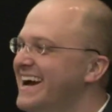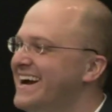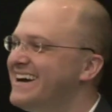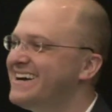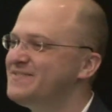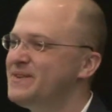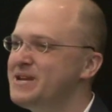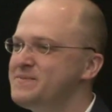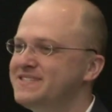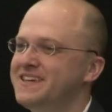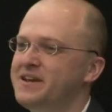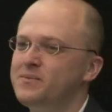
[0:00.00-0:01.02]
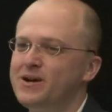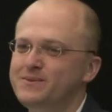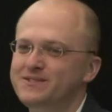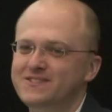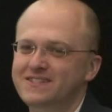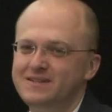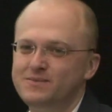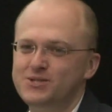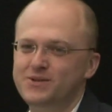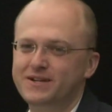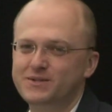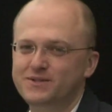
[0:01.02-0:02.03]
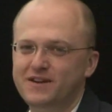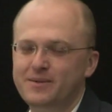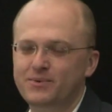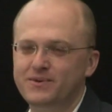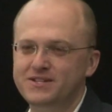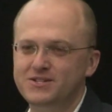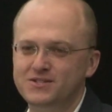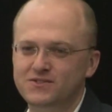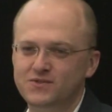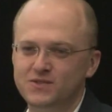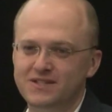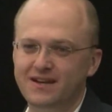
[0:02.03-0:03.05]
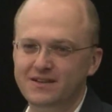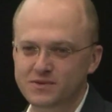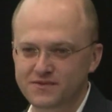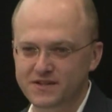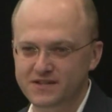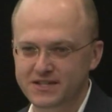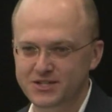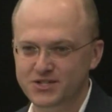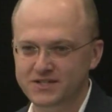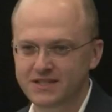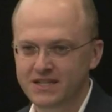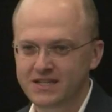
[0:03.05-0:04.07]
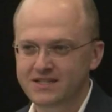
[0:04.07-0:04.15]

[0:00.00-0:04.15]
my name is Sam Roberts, and I'm the Director of Operations for the Dollywood Foundation.